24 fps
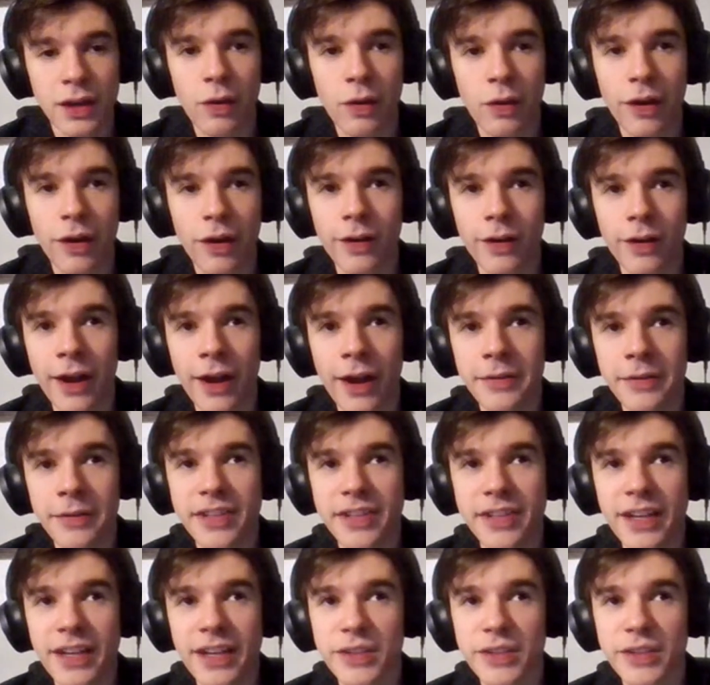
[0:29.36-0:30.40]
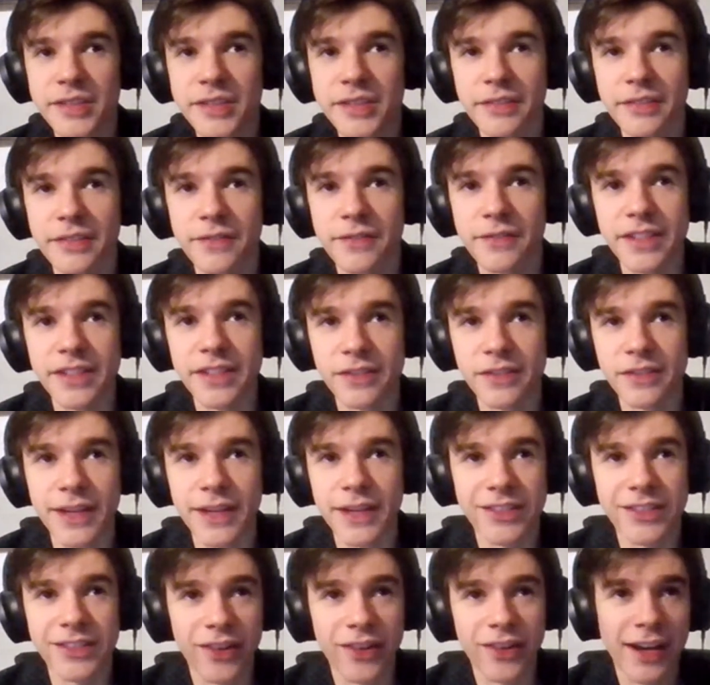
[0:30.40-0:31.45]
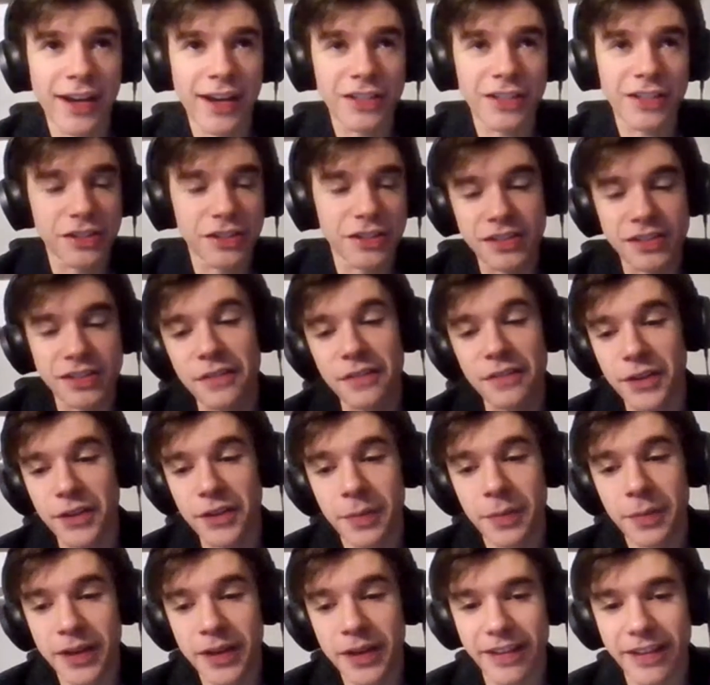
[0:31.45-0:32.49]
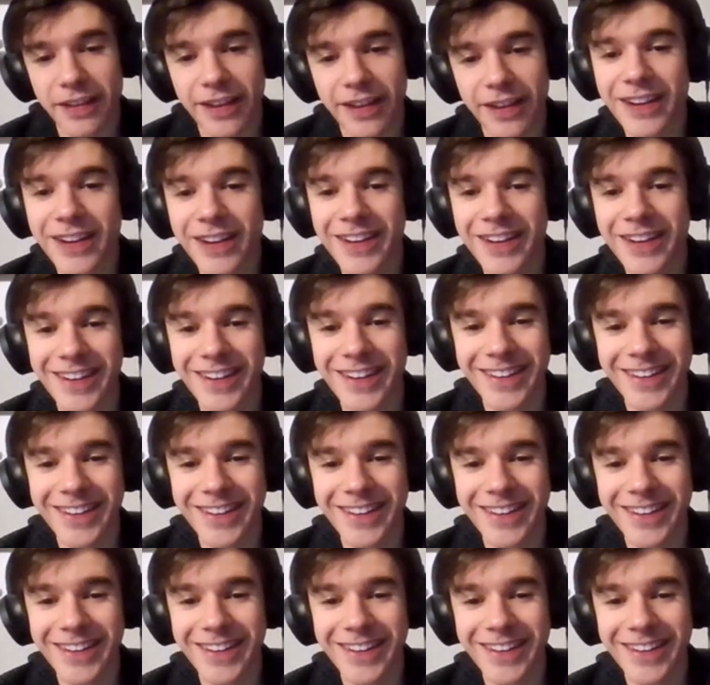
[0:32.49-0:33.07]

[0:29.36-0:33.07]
Well, I would say losing the face-to-face interaction is definitely a big thing.